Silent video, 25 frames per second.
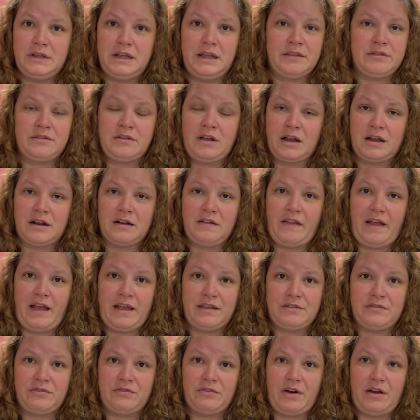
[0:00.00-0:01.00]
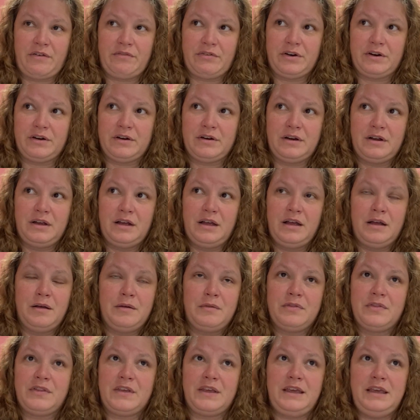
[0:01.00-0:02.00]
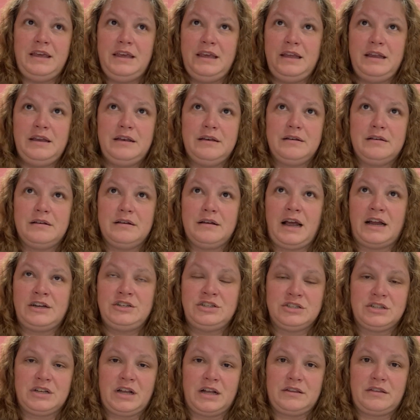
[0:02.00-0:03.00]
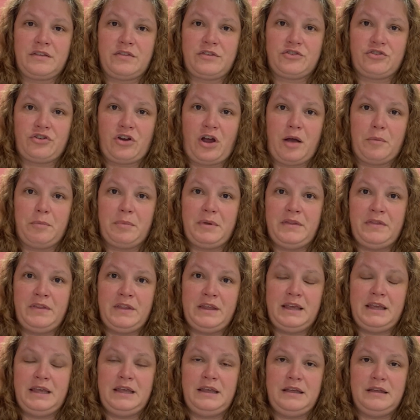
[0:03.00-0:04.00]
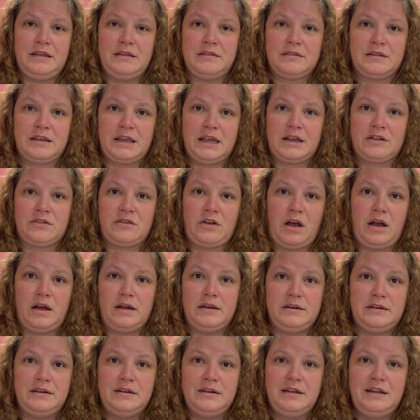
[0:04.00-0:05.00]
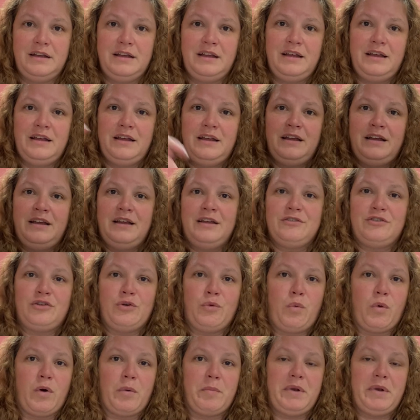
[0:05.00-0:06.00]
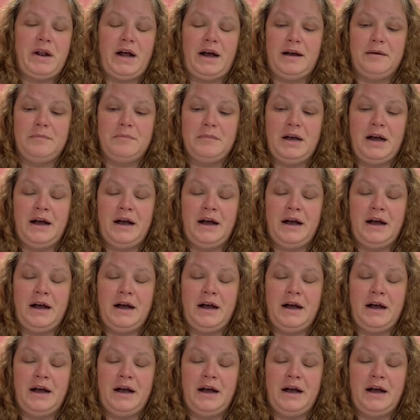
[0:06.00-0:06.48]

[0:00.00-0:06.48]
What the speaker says: It's not gonna last forever. The heat, I just got to the shop and the heat is kicked on to warm it up.